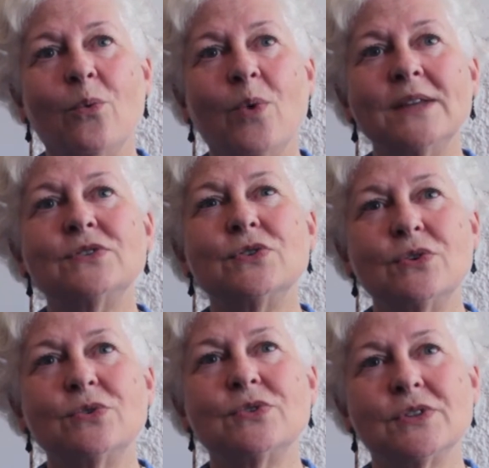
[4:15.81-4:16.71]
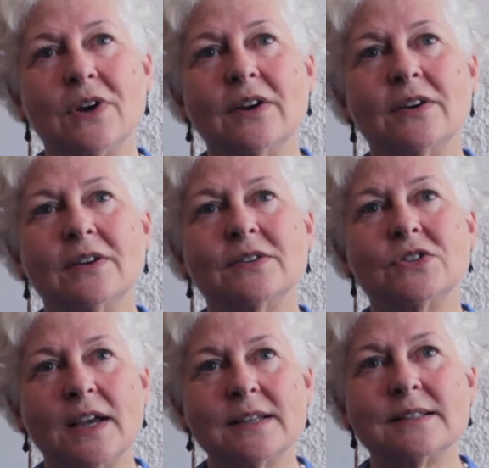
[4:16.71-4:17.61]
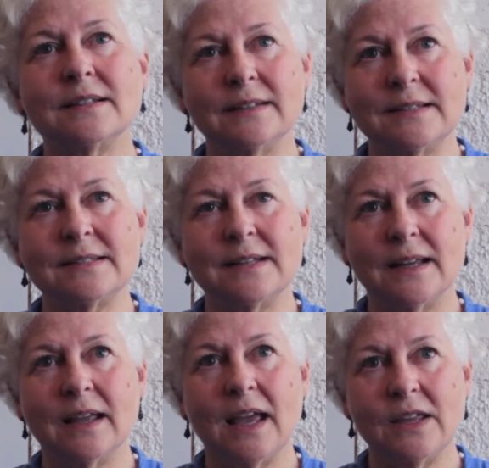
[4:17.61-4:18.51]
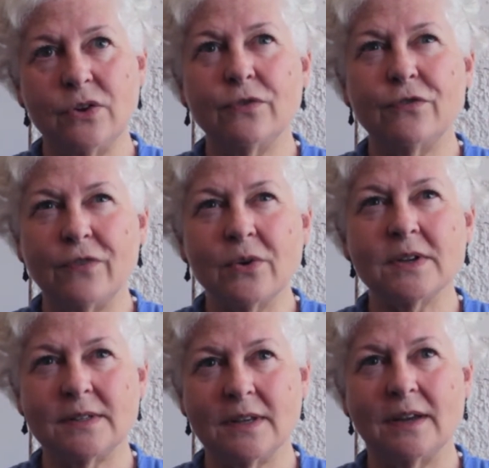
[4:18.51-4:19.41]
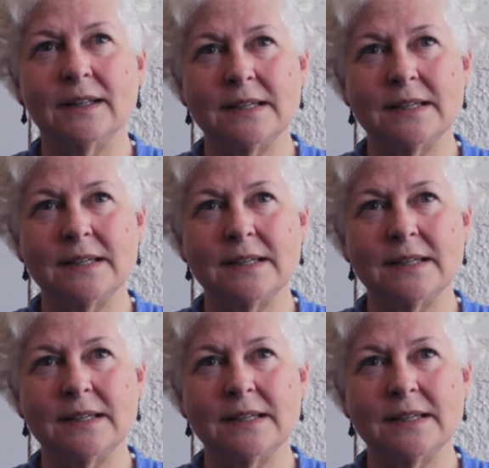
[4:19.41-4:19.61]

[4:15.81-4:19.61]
once you start just listening and you focus on